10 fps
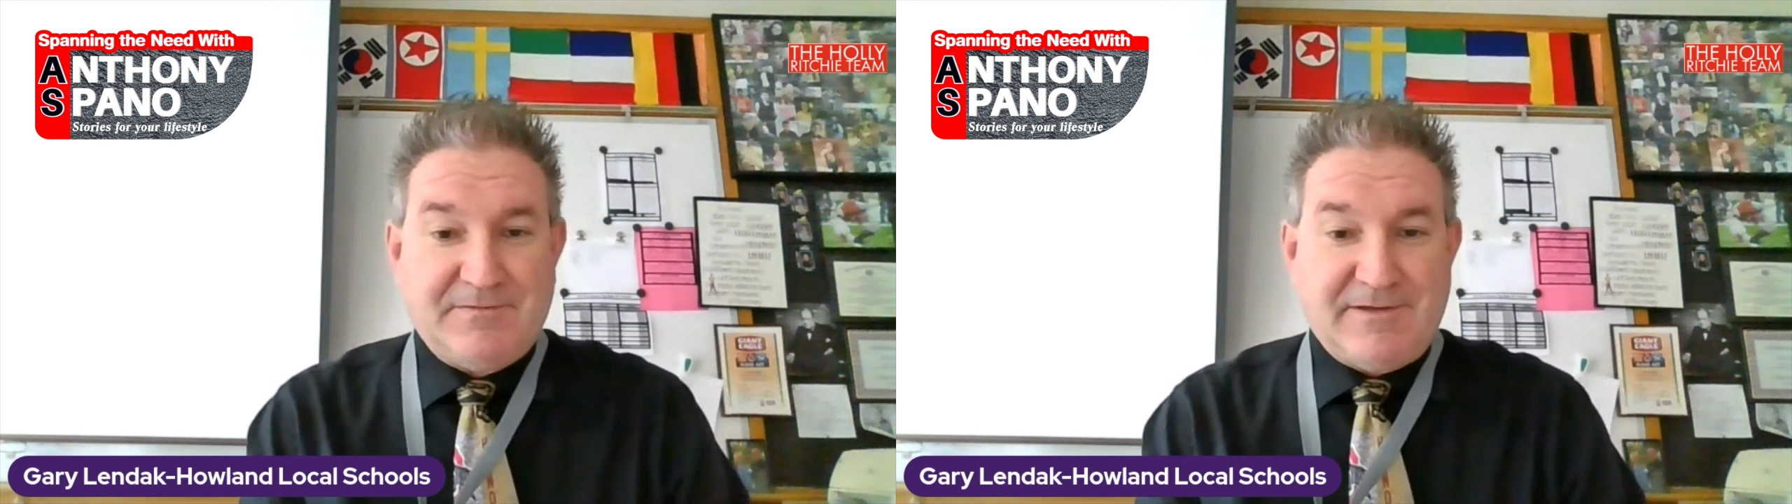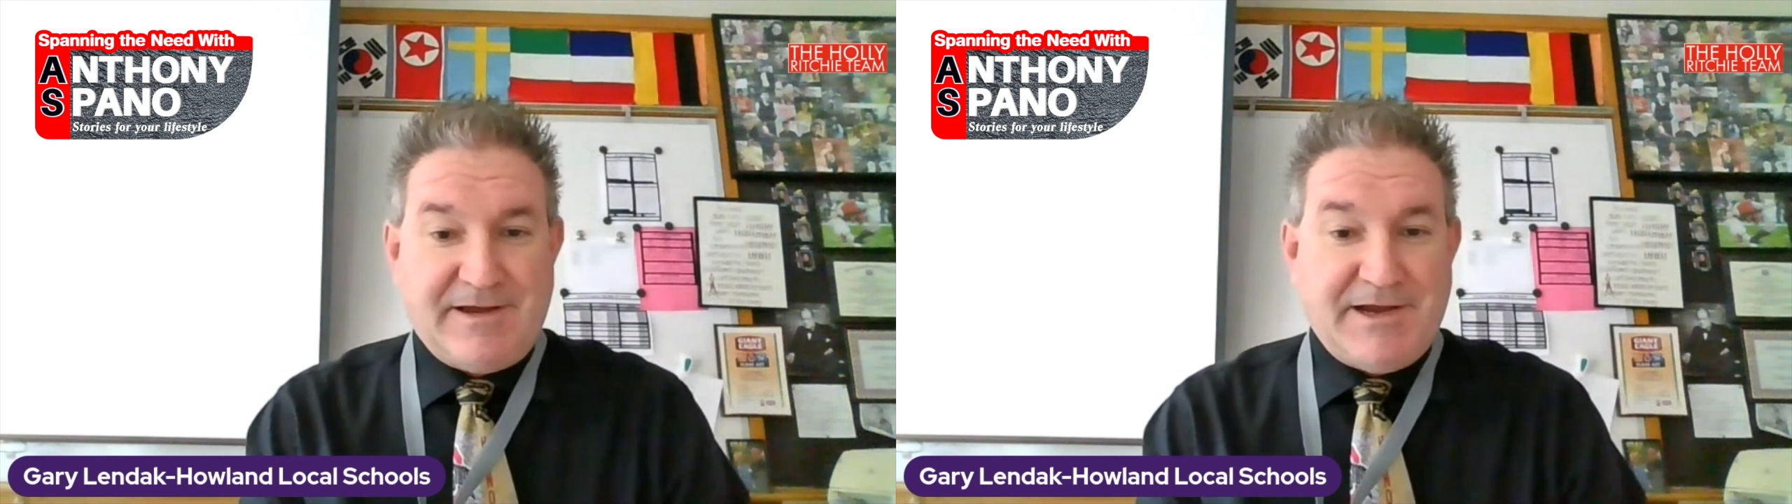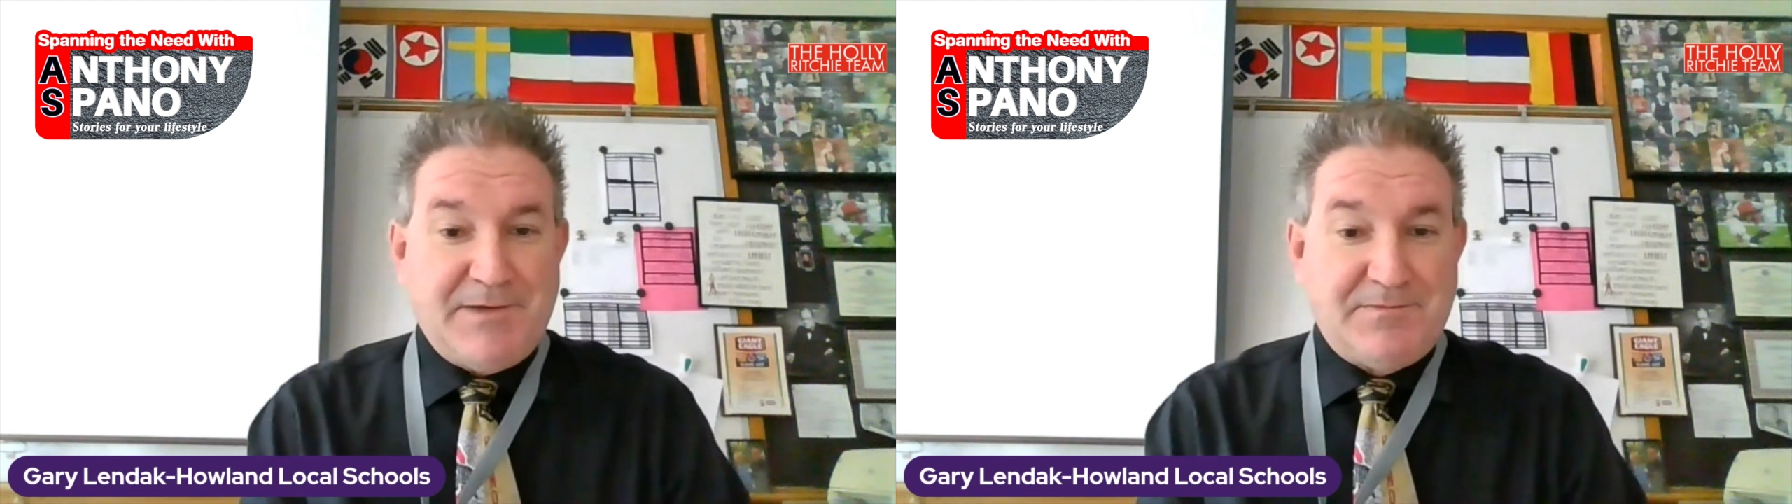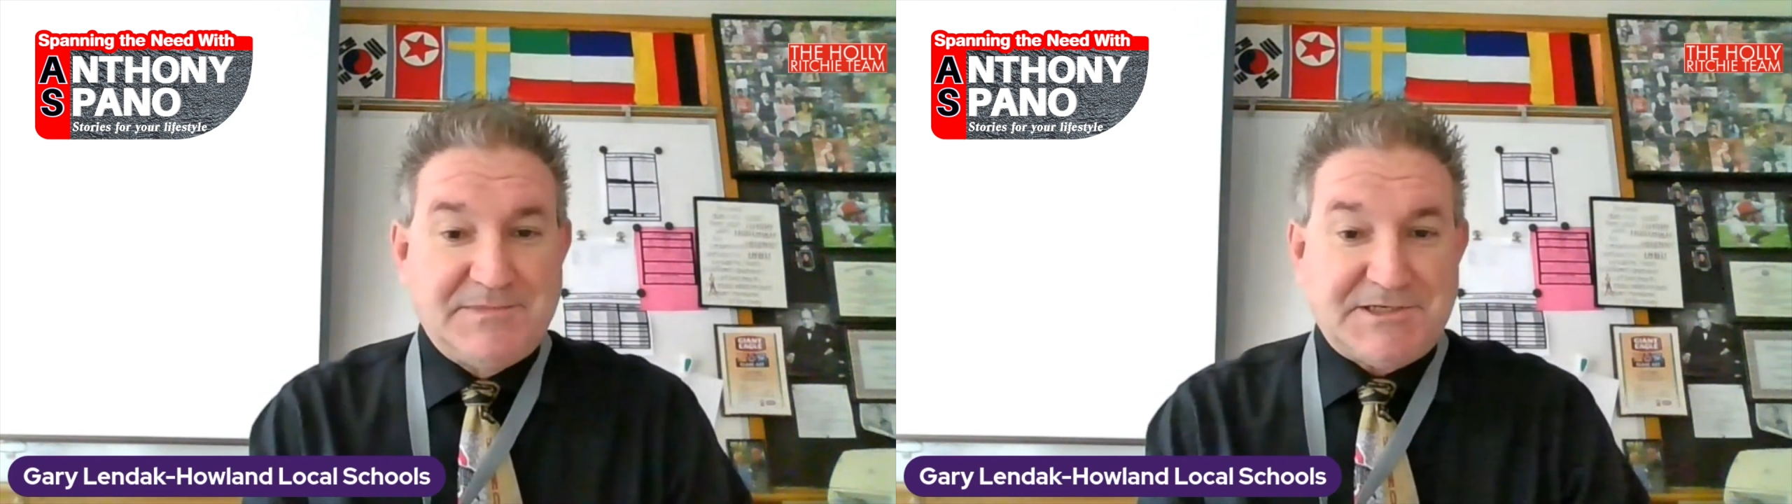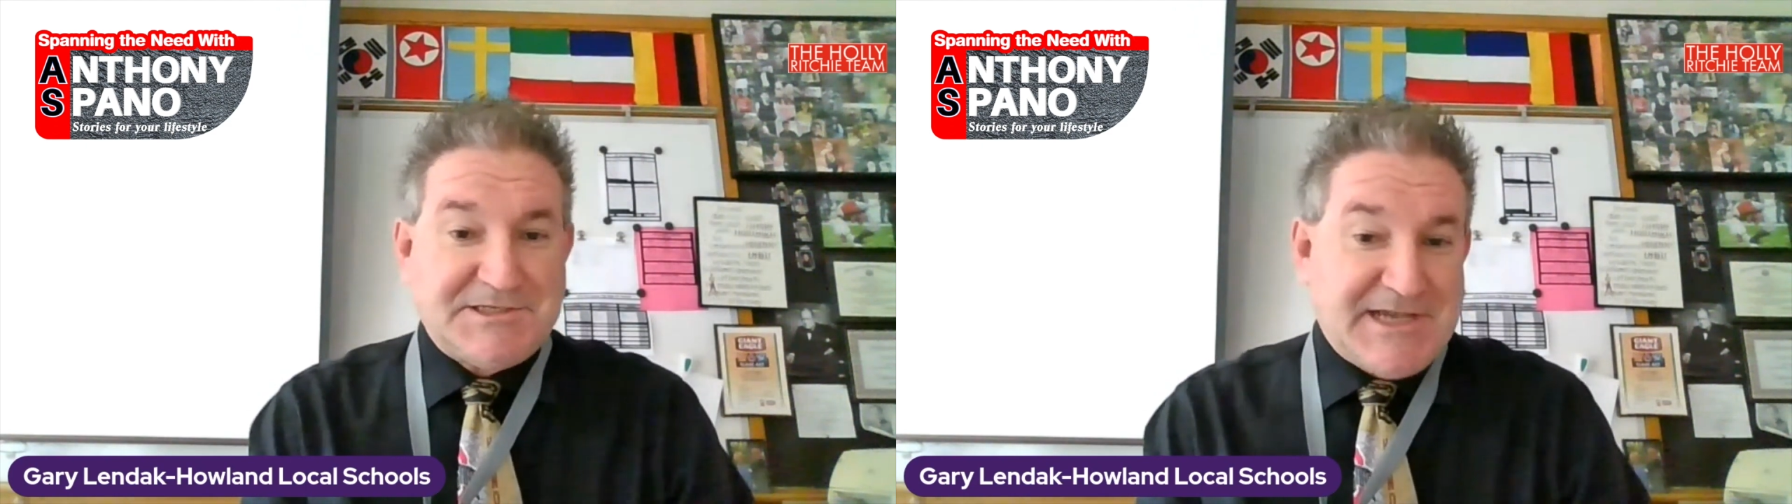I am
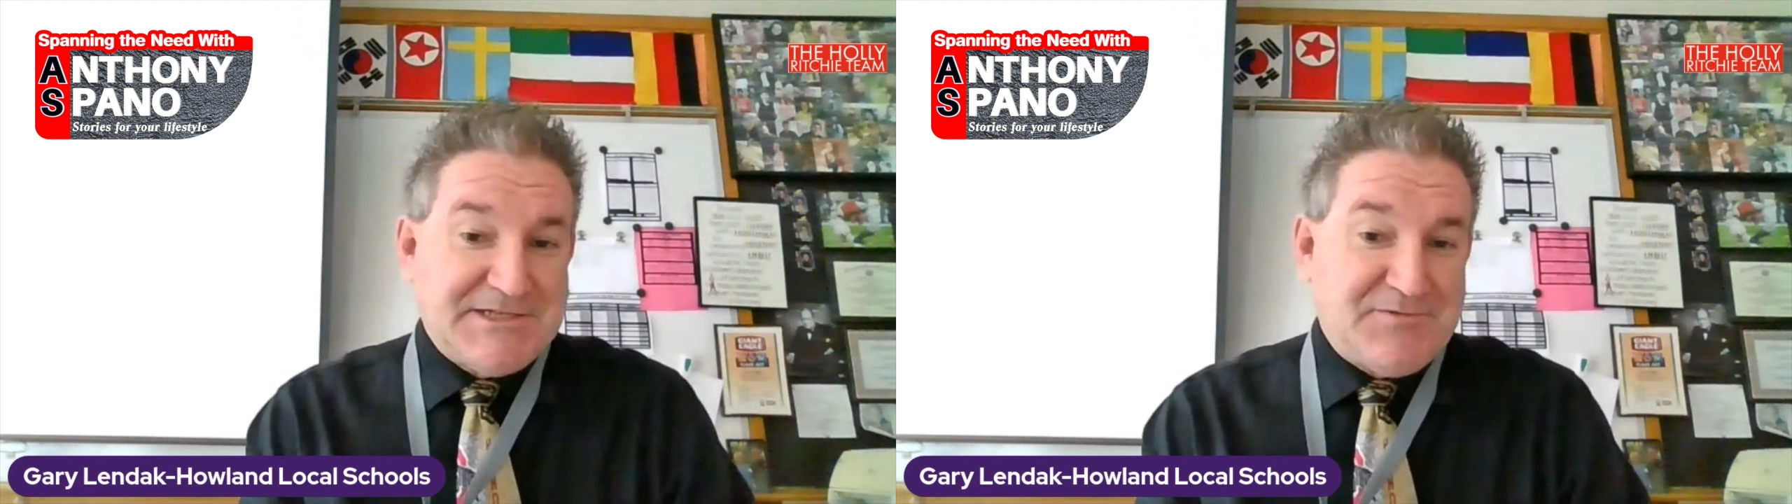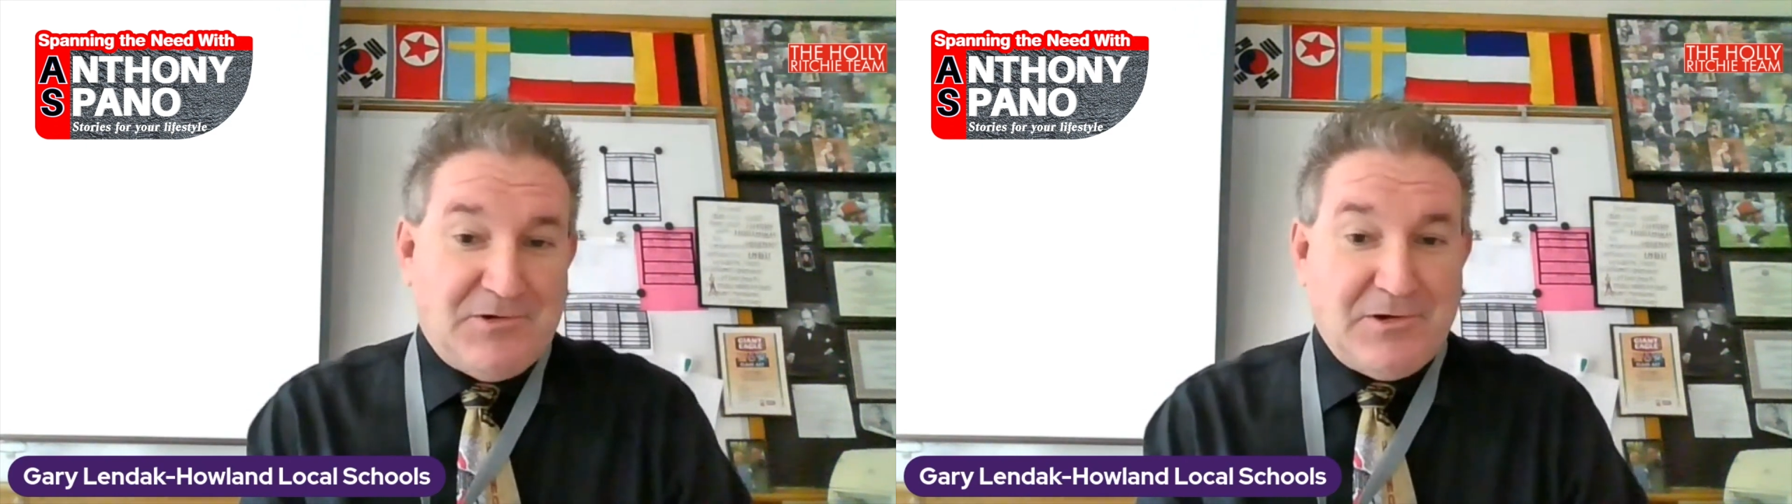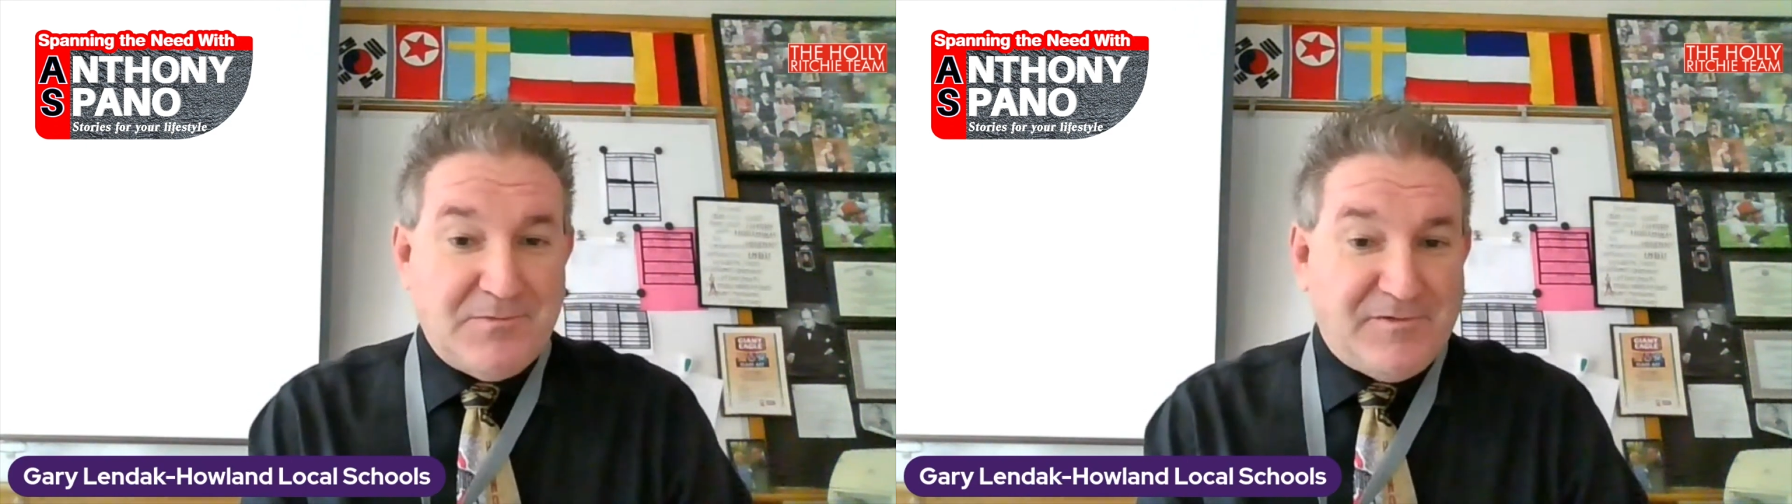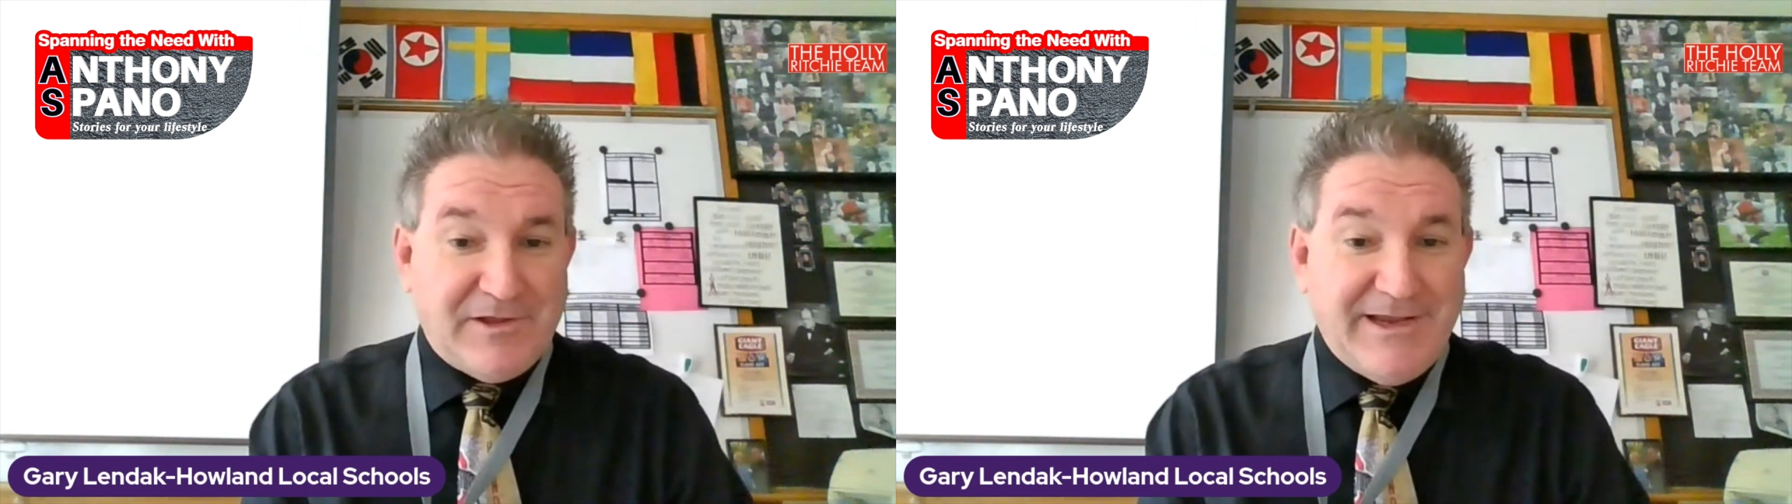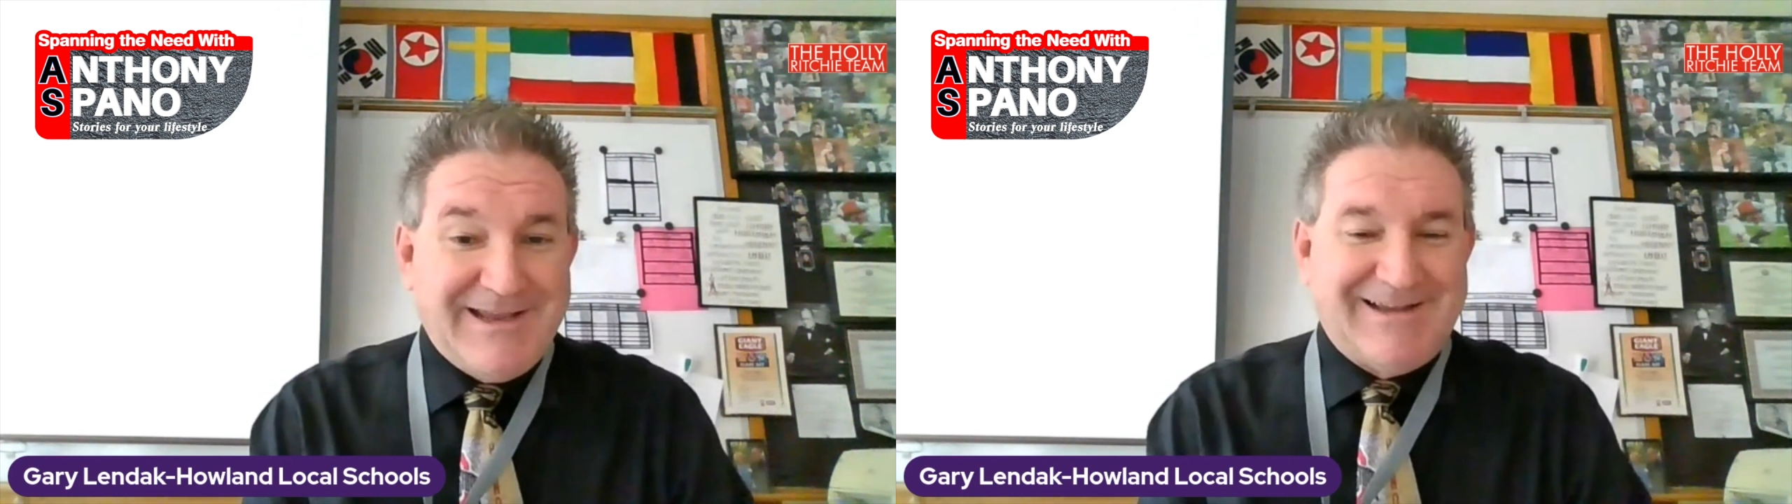successful,
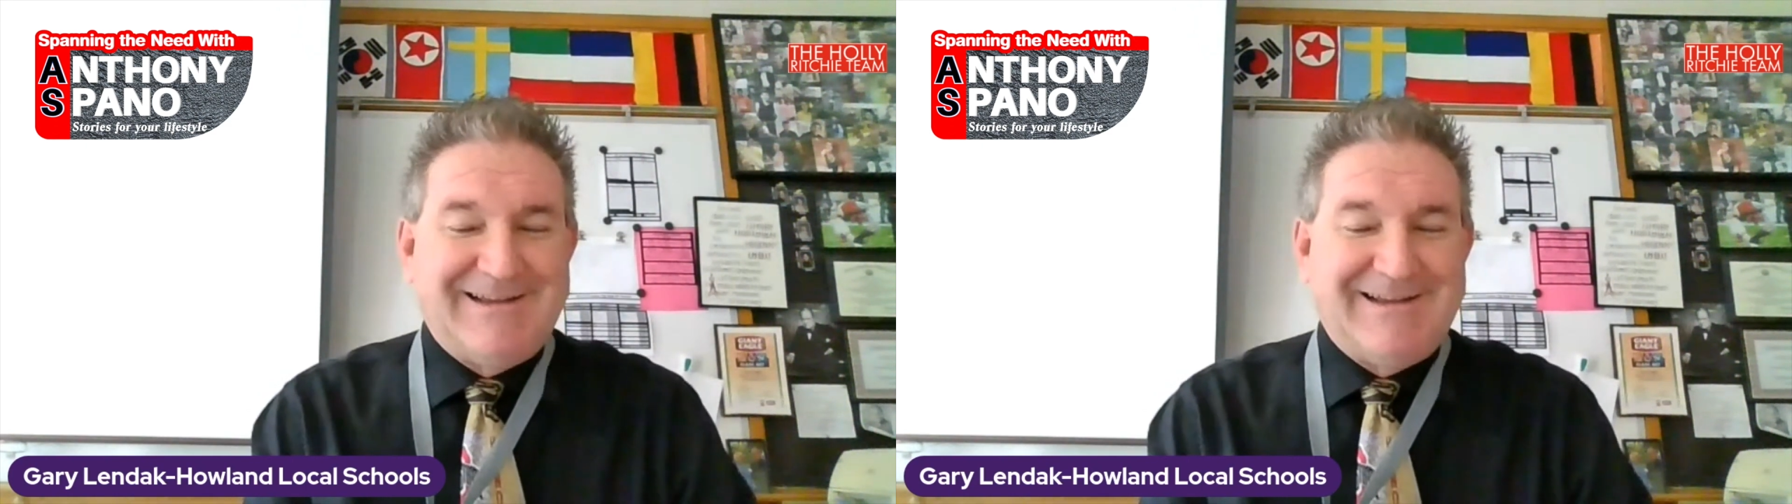hopefully.